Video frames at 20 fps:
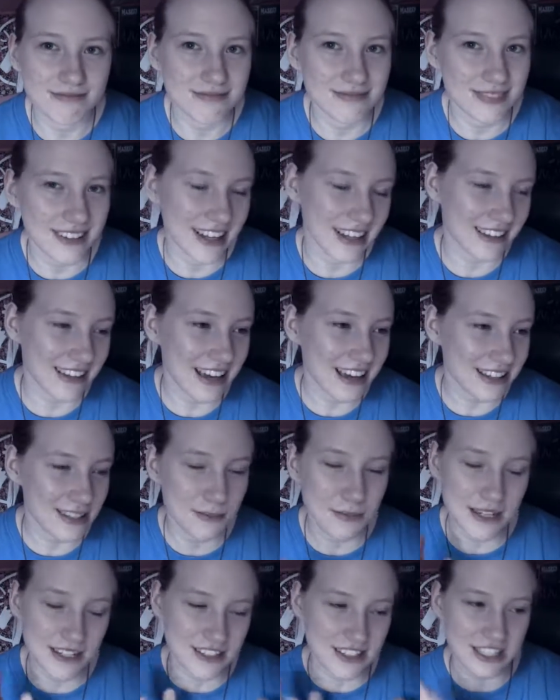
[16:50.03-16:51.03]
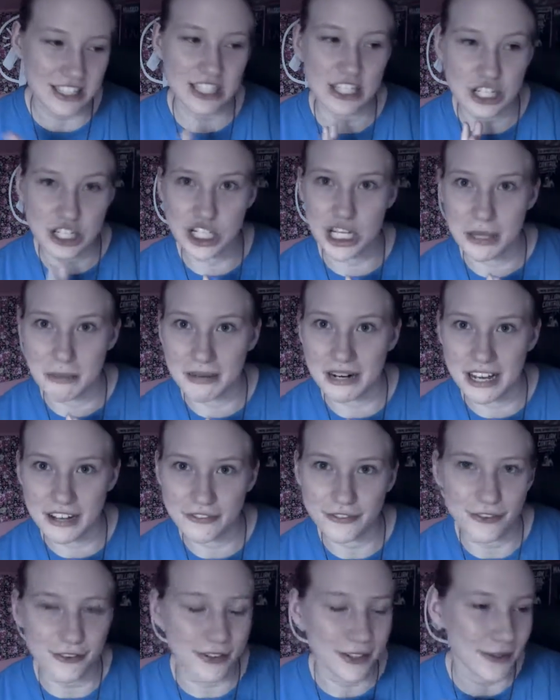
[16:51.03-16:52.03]
that that's basically Gemini
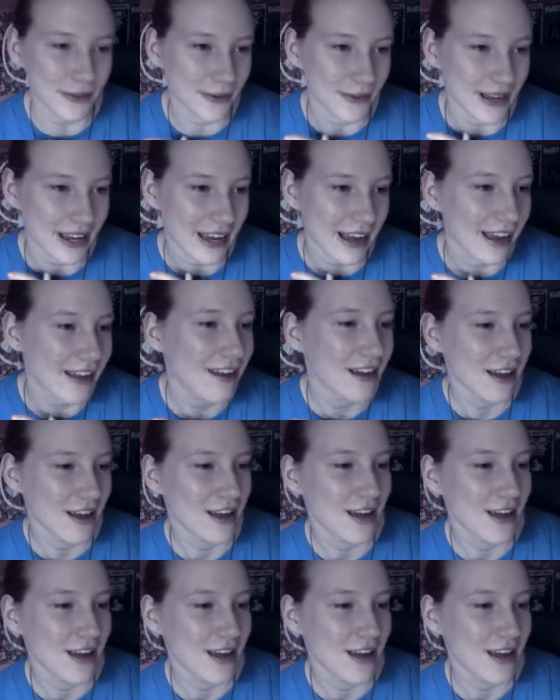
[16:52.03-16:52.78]
for you, okay?